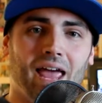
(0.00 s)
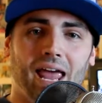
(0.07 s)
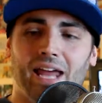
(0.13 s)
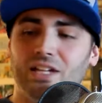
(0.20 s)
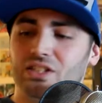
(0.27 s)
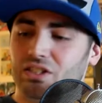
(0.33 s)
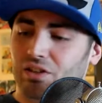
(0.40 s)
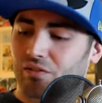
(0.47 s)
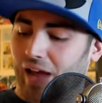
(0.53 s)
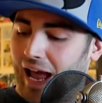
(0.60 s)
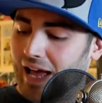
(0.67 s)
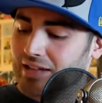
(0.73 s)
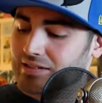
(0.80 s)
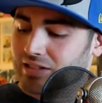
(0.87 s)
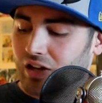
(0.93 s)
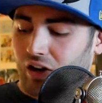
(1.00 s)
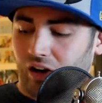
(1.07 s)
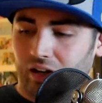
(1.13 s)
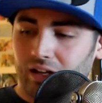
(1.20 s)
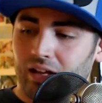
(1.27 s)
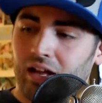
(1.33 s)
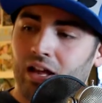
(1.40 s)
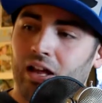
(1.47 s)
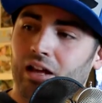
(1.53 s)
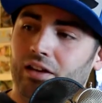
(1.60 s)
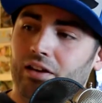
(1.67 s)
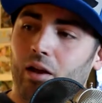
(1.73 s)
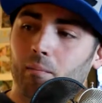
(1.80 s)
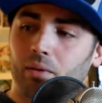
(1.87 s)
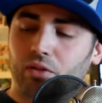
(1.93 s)
Agent of Asgard.
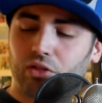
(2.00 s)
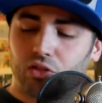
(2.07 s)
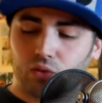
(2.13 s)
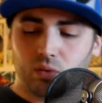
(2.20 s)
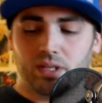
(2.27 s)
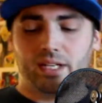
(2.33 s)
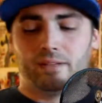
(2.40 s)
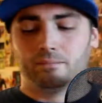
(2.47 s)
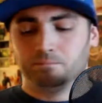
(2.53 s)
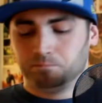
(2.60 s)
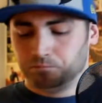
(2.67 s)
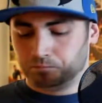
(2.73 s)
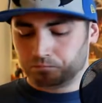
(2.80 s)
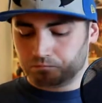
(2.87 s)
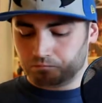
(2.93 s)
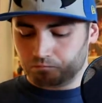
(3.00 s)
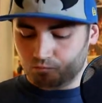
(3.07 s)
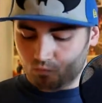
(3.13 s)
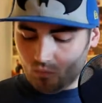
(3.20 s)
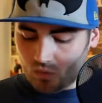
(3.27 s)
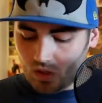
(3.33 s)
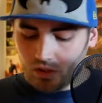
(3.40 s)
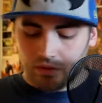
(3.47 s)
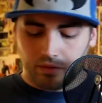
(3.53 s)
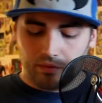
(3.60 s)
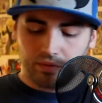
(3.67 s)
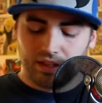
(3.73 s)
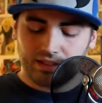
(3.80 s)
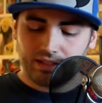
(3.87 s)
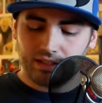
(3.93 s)
Number three,
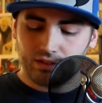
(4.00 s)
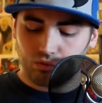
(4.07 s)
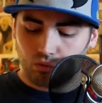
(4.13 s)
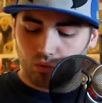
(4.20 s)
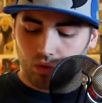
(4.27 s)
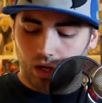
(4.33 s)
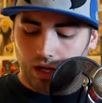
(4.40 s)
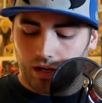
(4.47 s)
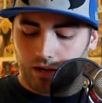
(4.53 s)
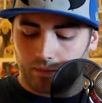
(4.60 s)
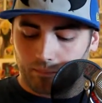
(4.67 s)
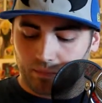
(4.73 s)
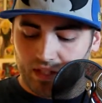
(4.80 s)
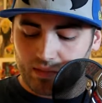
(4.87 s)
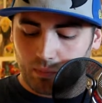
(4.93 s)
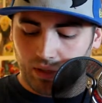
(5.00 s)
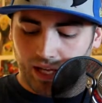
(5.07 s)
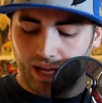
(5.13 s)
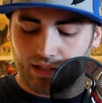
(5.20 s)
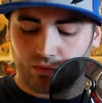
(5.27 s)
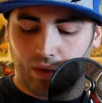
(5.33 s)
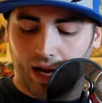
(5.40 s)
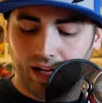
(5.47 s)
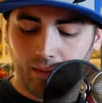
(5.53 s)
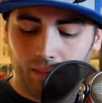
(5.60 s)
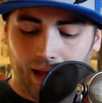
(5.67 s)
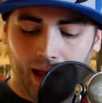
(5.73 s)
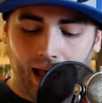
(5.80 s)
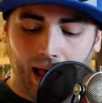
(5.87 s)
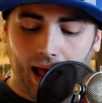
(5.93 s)
this is um, this book has writing
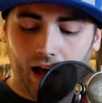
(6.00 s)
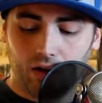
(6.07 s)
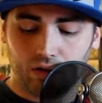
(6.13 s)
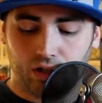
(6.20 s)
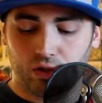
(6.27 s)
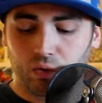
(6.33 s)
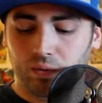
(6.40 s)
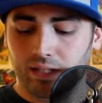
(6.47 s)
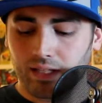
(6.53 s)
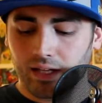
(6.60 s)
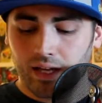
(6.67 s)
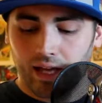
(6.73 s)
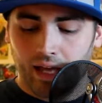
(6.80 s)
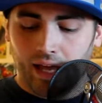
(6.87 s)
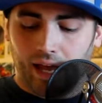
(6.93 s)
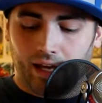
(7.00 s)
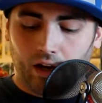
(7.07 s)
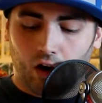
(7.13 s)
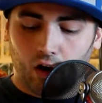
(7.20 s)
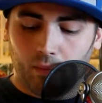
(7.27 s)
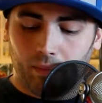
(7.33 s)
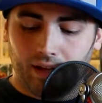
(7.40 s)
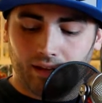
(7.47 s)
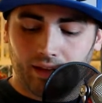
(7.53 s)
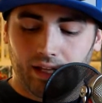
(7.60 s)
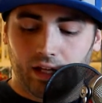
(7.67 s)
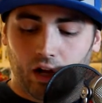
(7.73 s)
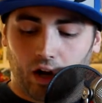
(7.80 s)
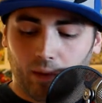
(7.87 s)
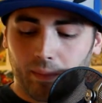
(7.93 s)
by Al Ewing and art by
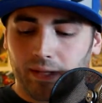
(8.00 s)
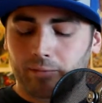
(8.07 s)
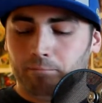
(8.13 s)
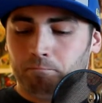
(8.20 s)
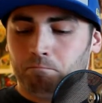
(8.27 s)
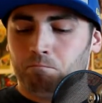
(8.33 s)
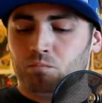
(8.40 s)
Lee Garbett.